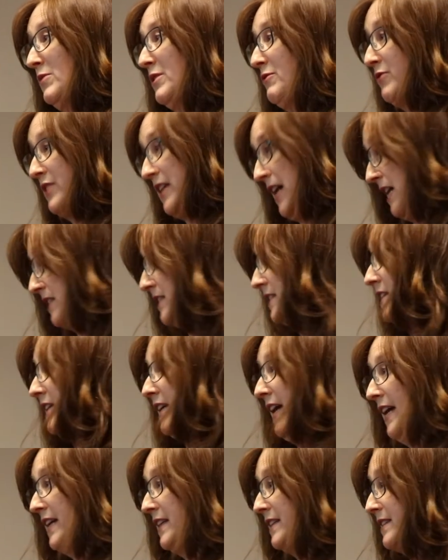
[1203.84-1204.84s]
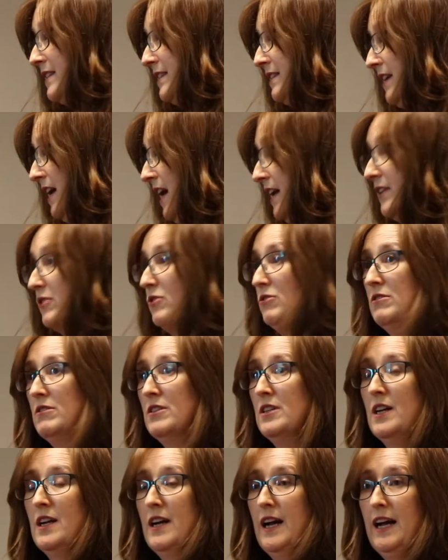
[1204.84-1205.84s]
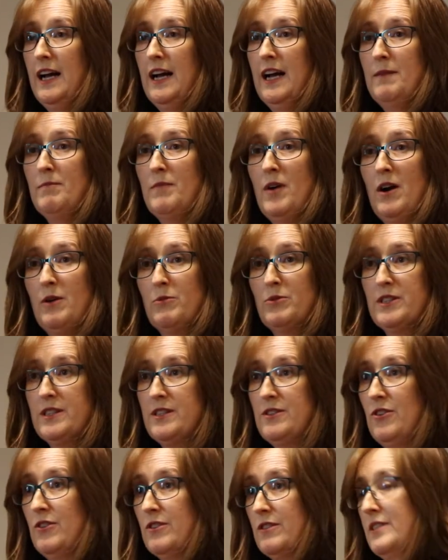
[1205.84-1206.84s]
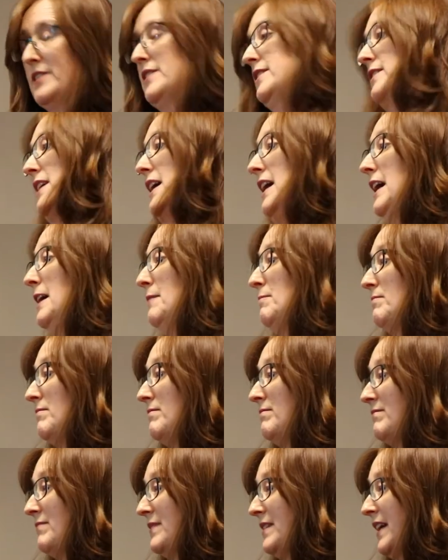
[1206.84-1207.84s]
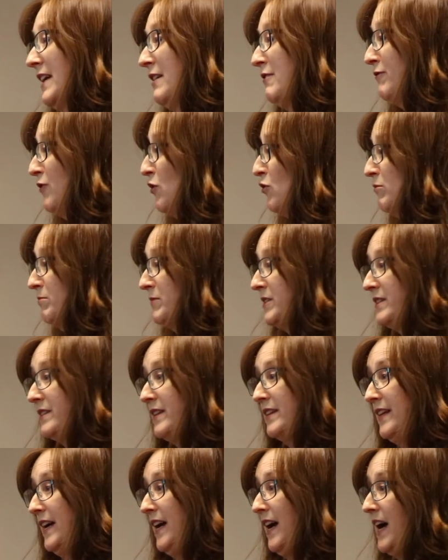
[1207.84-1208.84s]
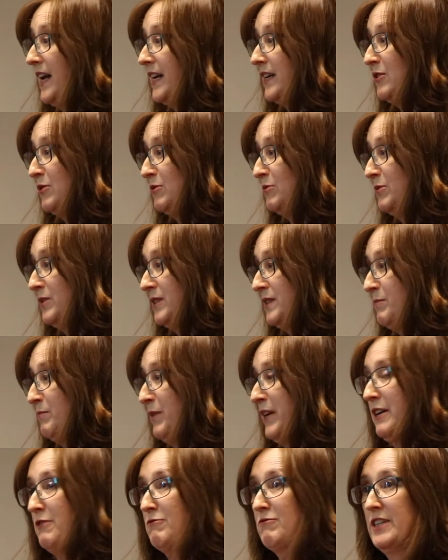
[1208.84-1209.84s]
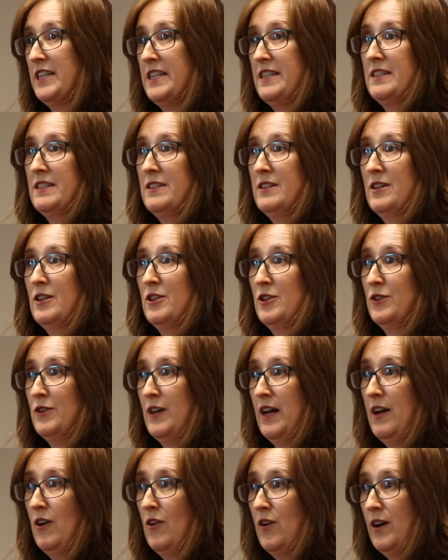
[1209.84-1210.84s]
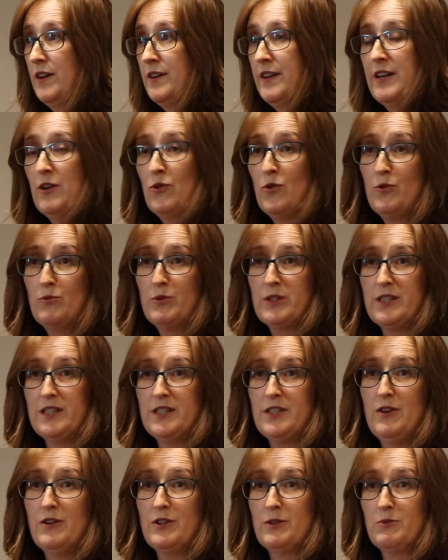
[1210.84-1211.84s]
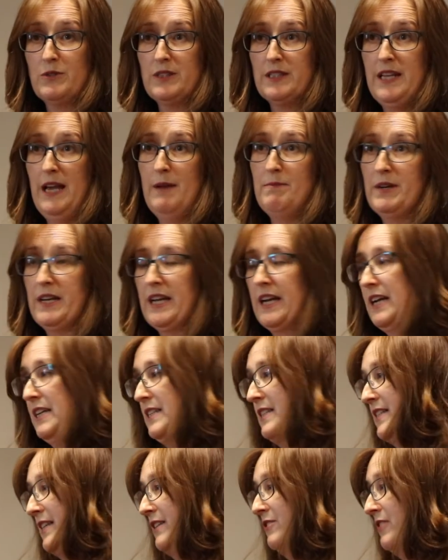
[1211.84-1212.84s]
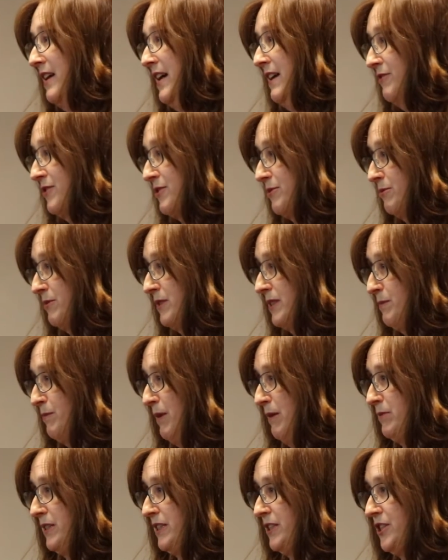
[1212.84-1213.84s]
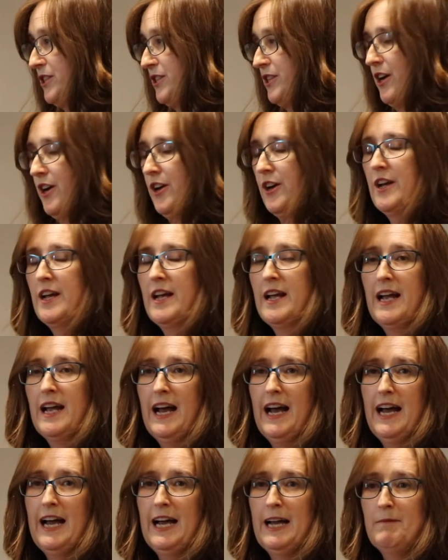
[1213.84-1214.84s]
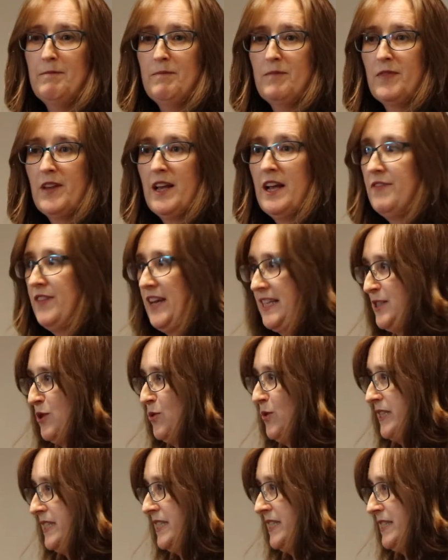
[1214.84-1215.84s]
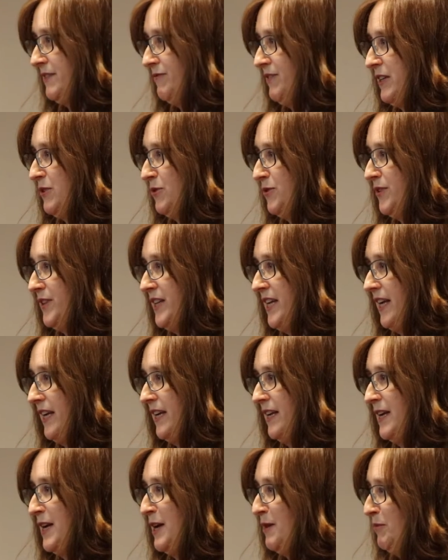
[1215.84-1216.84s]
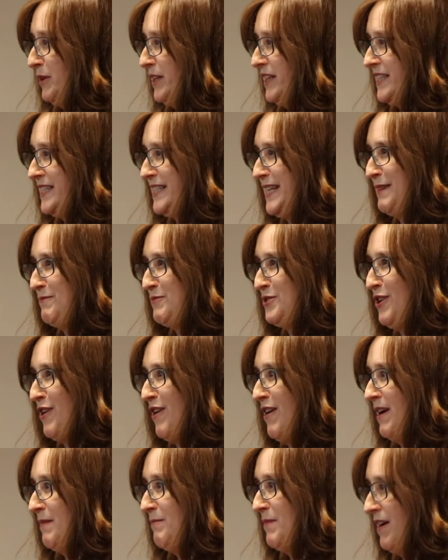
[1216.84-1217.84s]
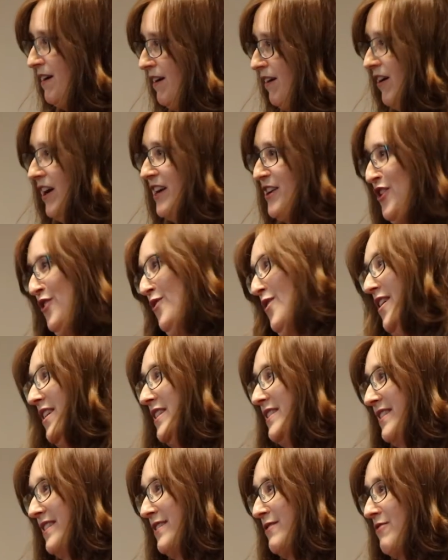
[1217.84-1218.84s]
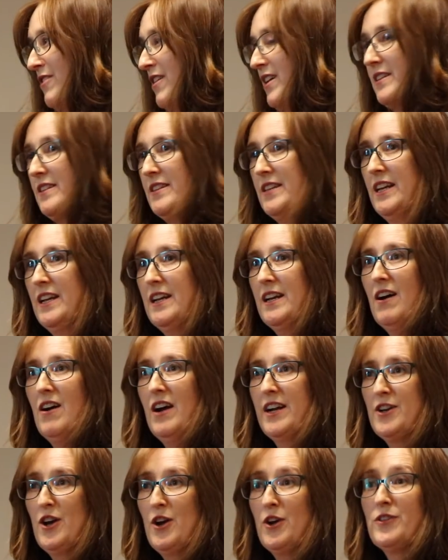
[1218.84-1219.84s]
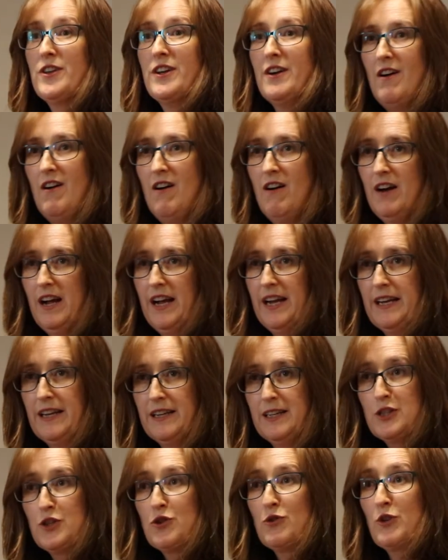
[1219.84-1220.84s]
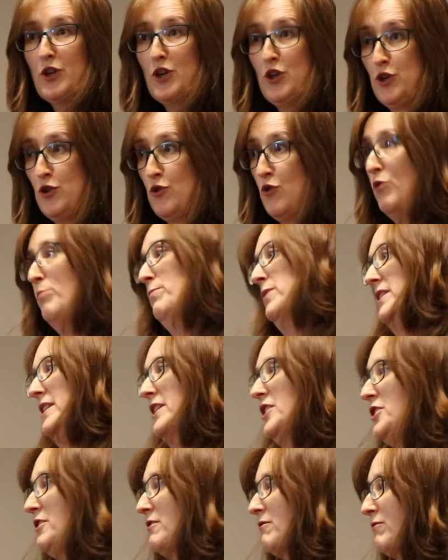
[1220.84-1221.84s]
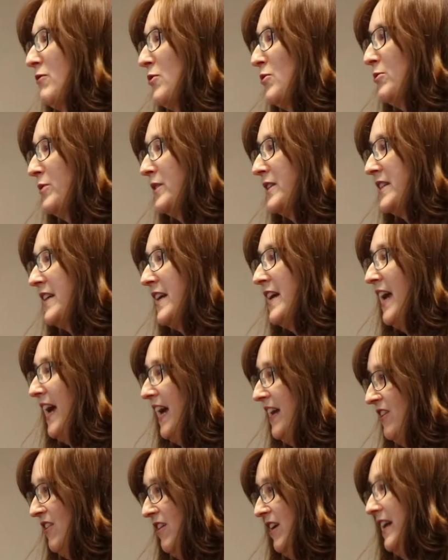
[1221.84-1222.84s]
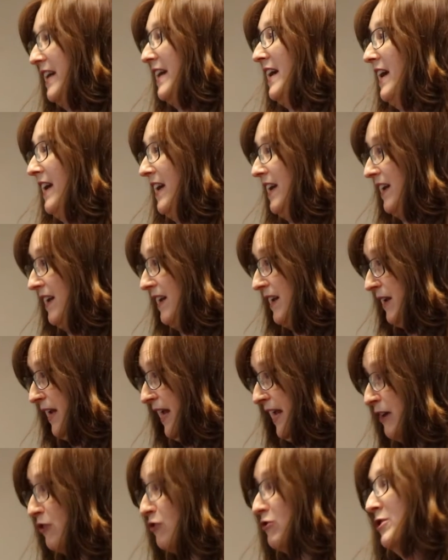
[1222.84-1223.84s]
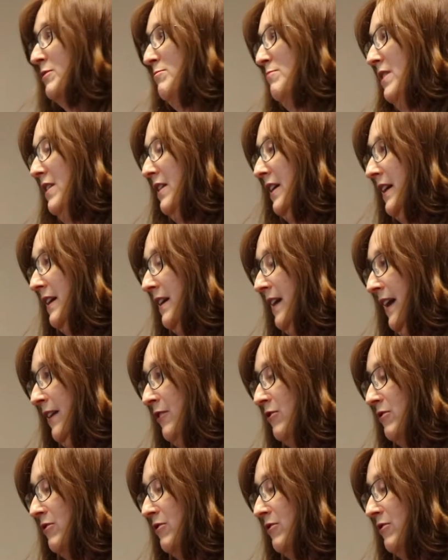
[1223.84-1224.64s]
with regard to Kate's article. I was not informed that article was being written, nor was I told it was happening until after it was published. So that's always a difficult thing, but at the same time, I know I did the right thing. I know that I took your position forward, and I held my